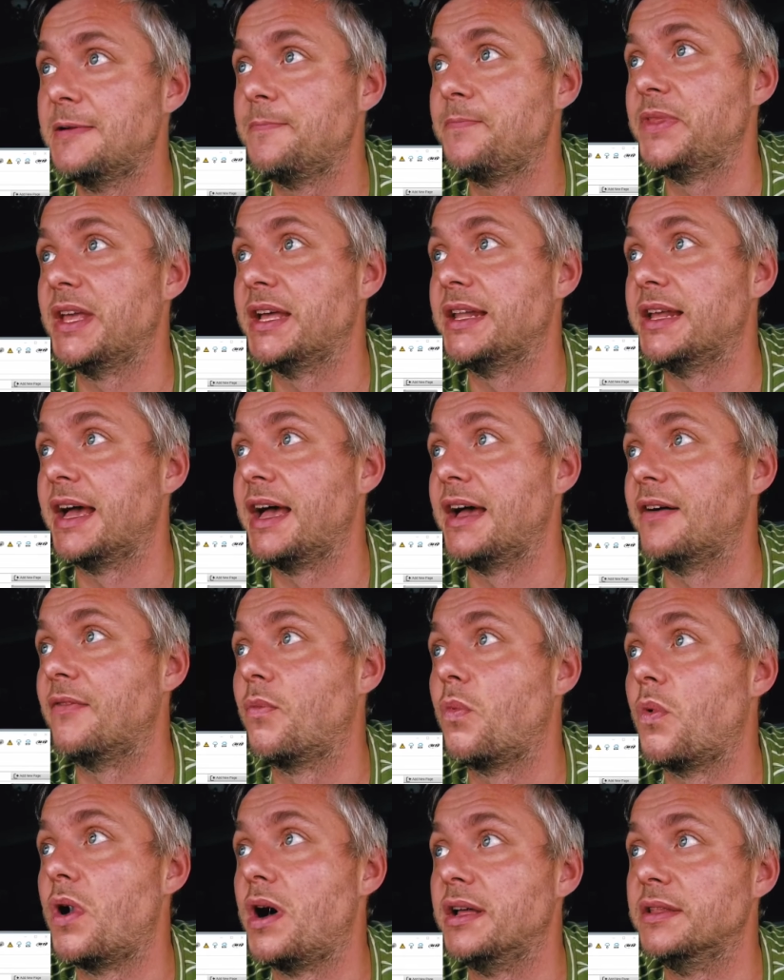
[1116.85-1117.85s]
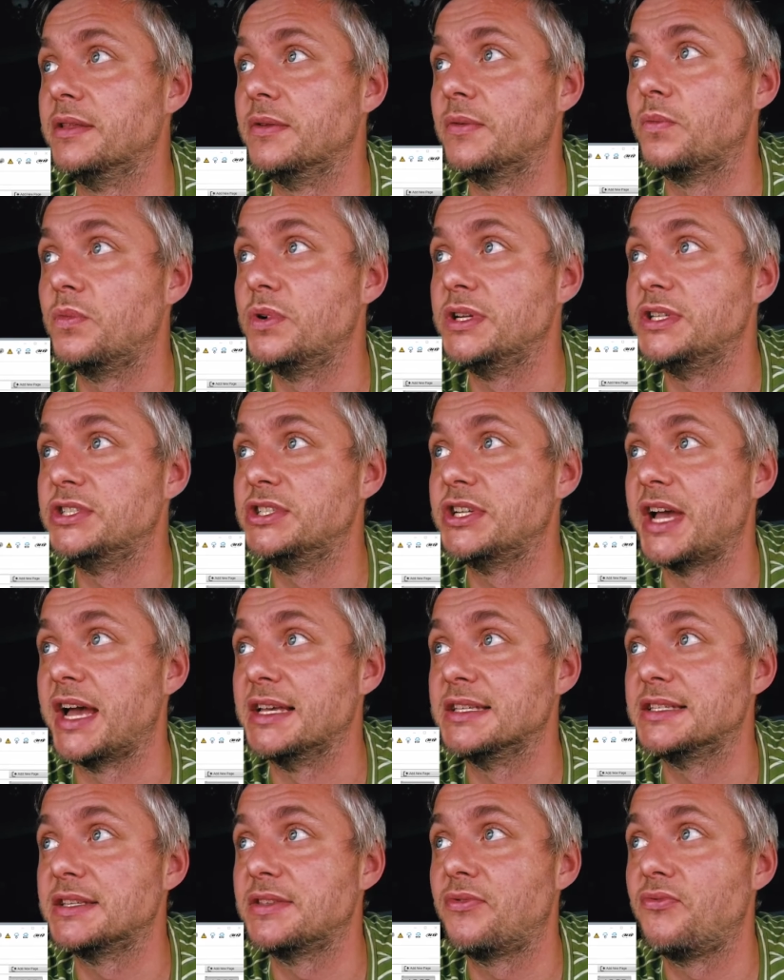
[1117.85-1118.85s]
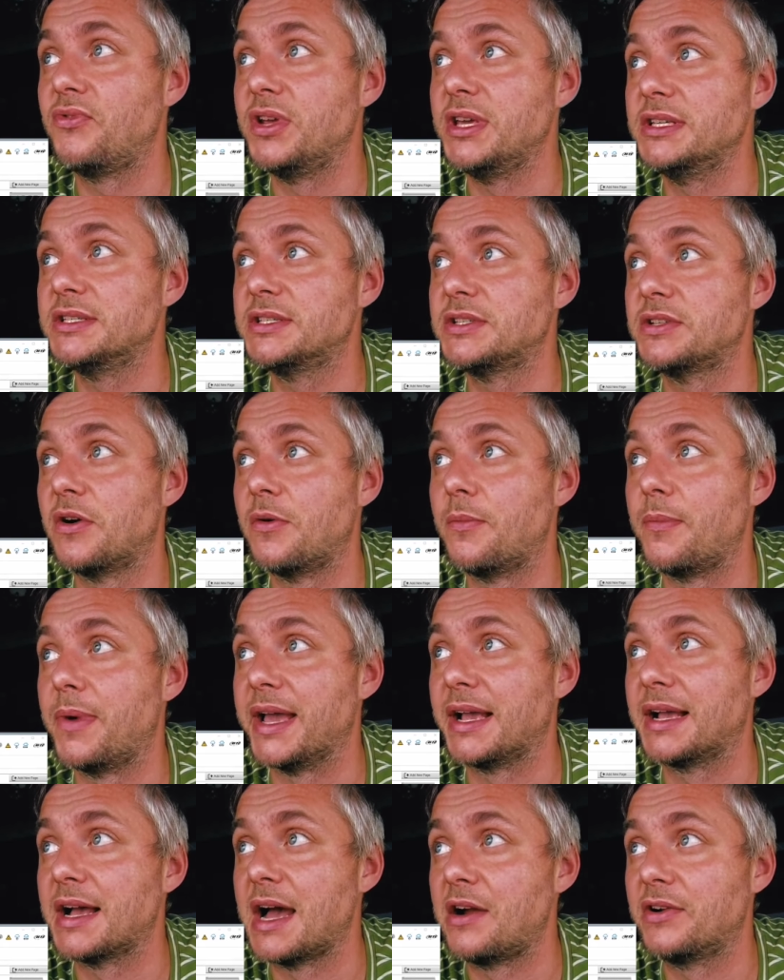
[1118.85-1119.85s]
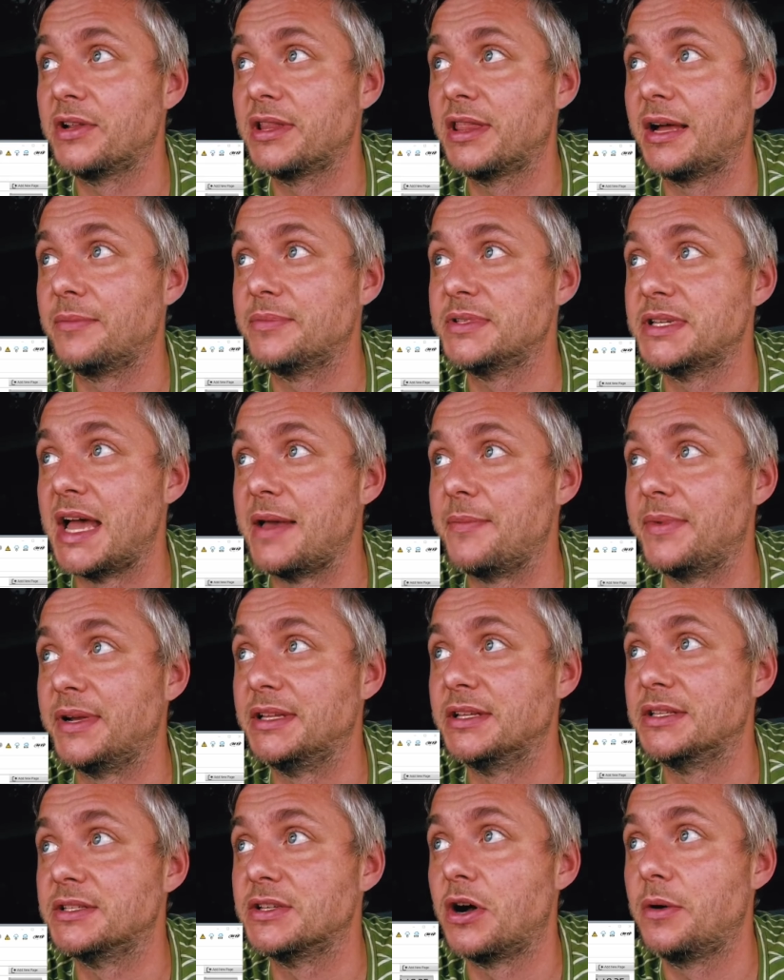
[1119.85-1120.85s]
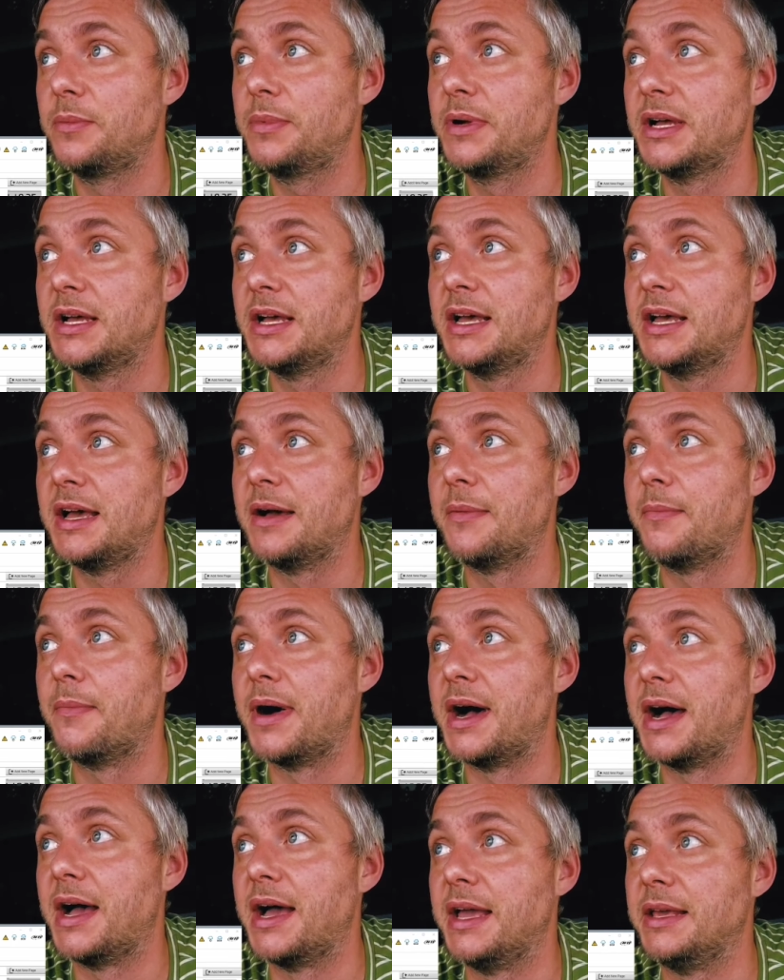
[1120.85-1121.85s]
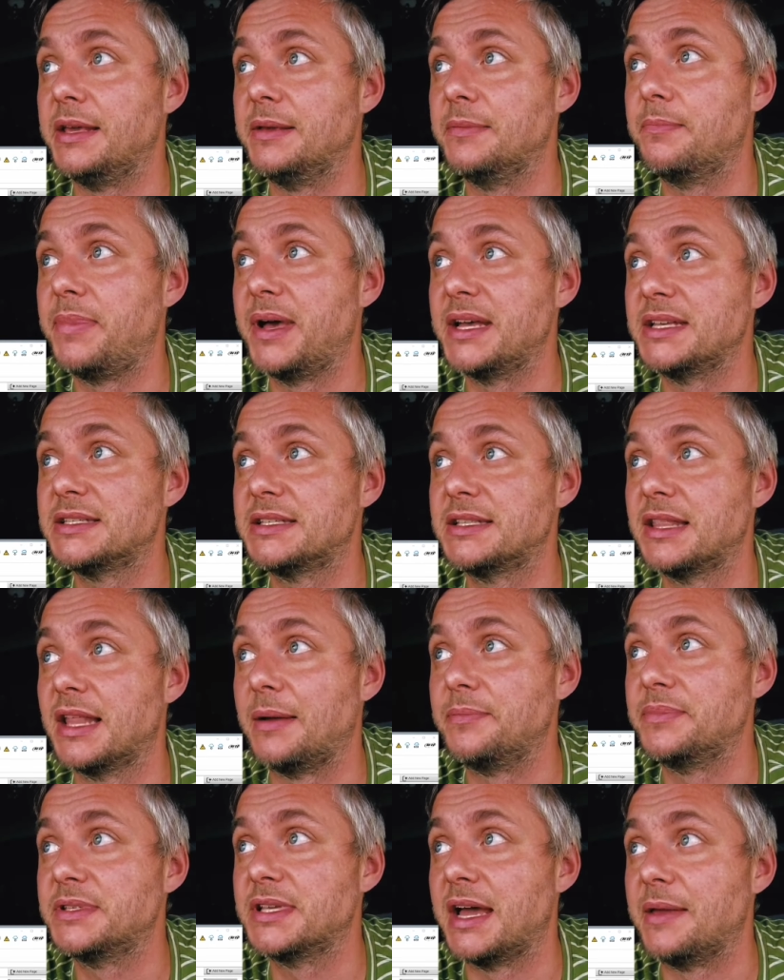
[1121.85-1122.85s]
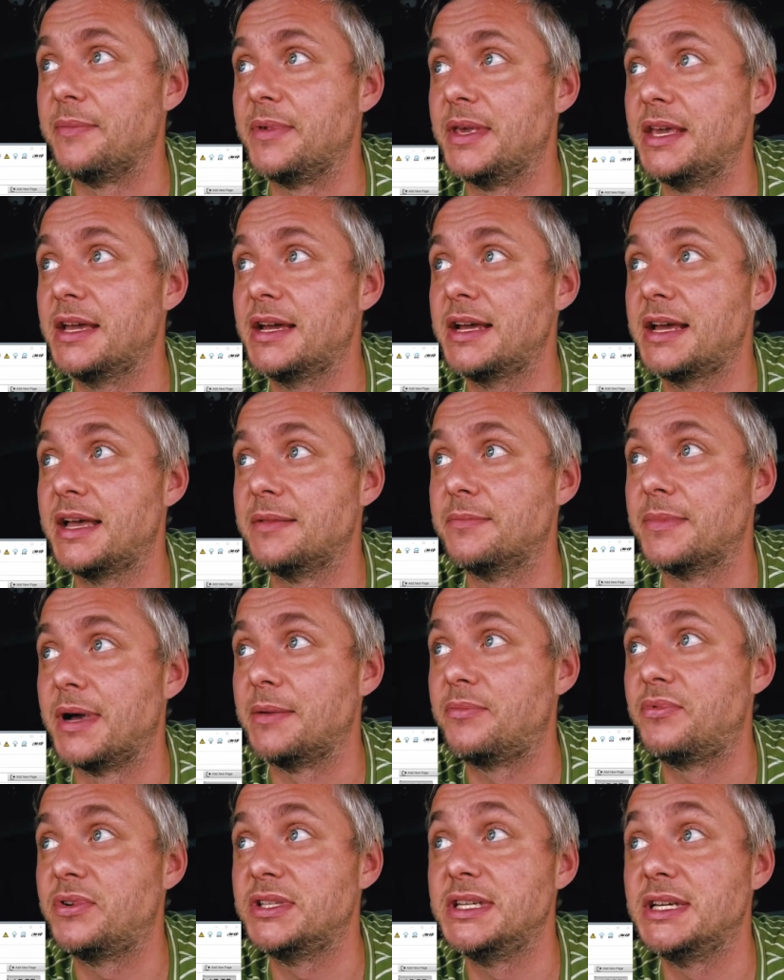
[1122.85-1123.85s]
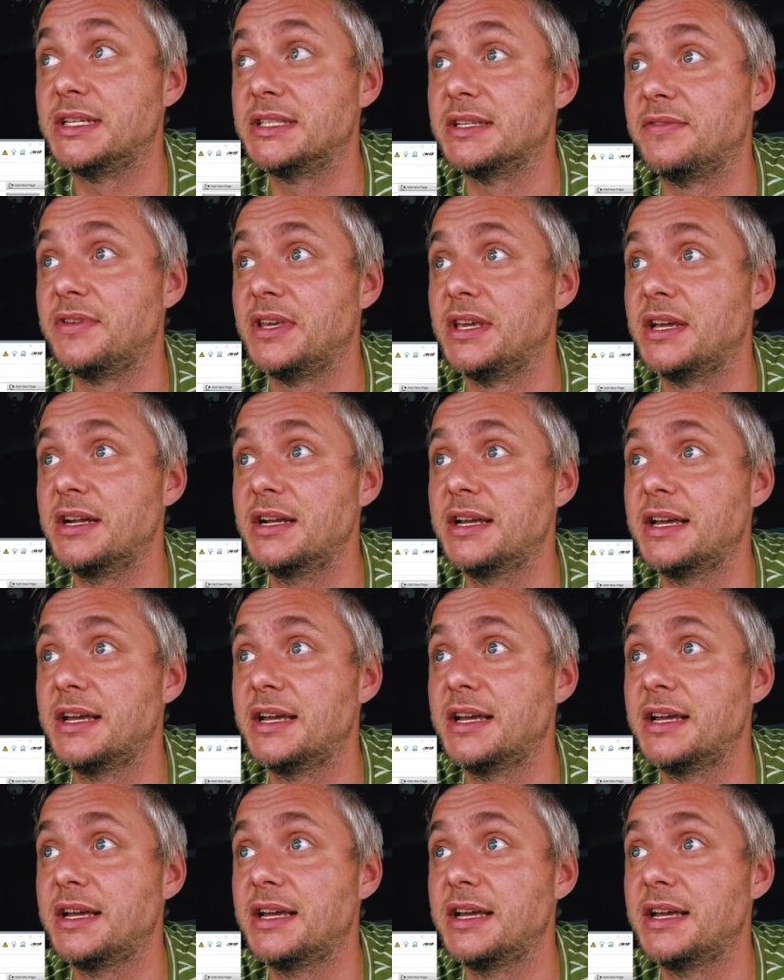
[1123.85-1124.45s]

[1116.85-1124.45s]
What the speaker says: Then I have one which has 3, so my current lap time at the top, my best lap time here, and my predictive here.